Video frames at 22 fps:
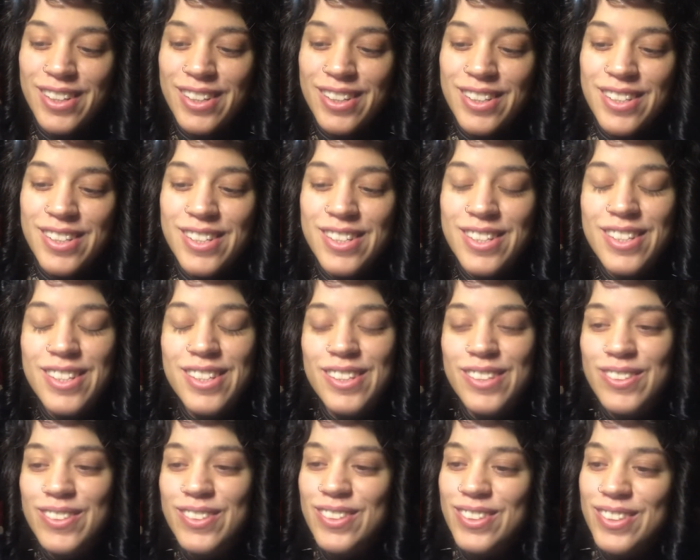this
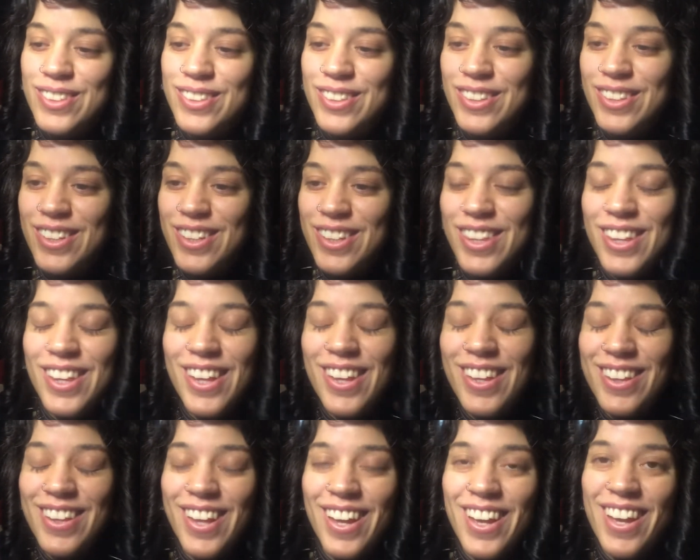little thing
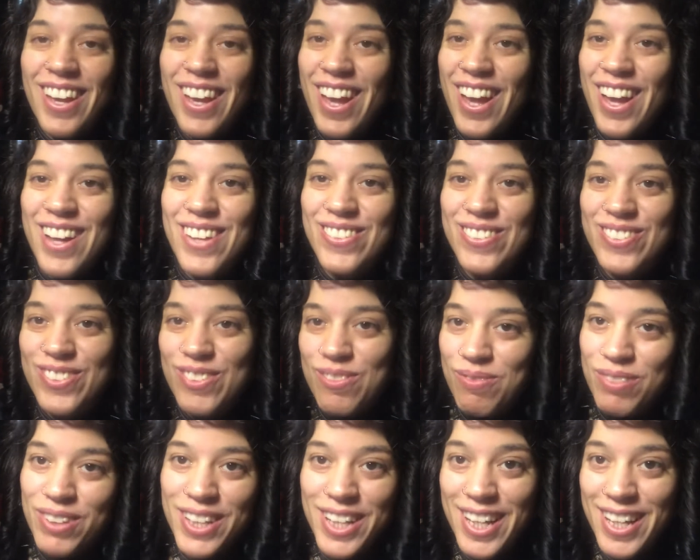that I have
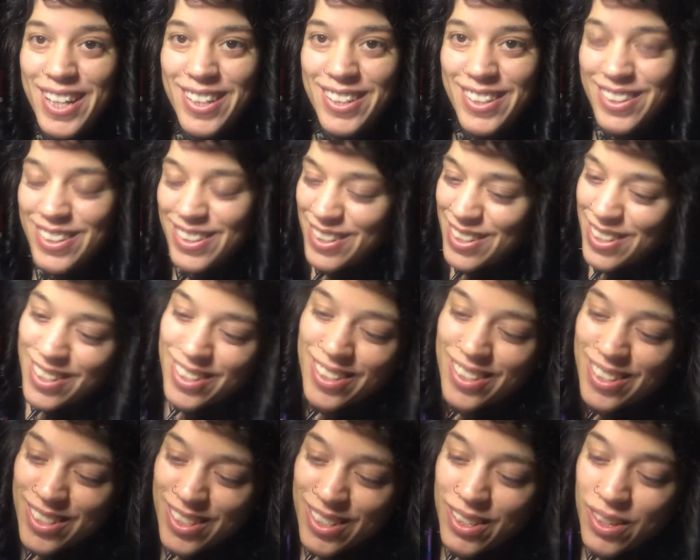planned.
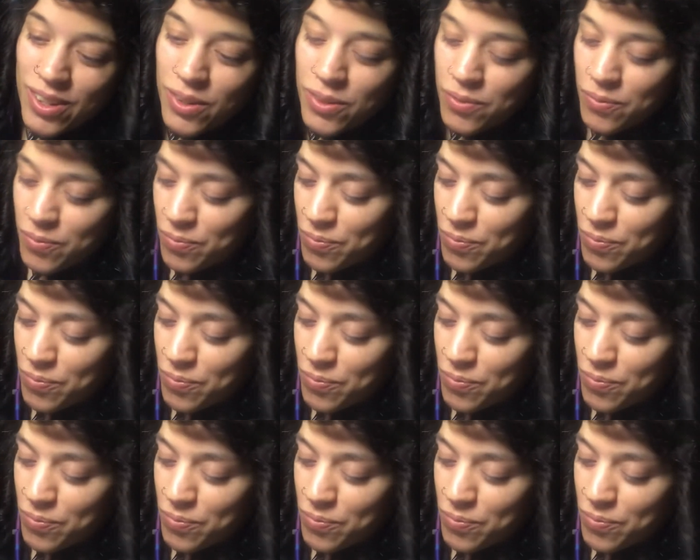So,